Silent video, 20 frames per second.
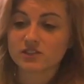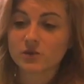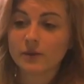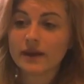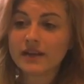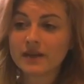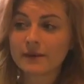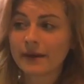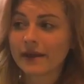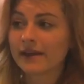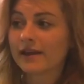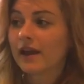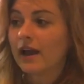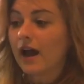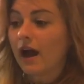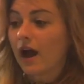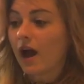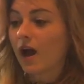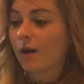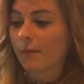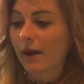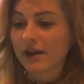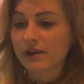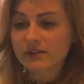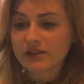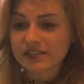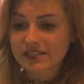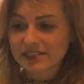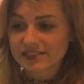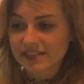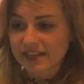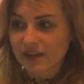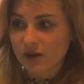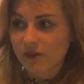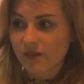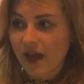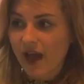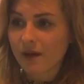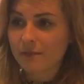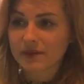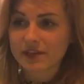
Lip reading: So anyway, I don't need to say all that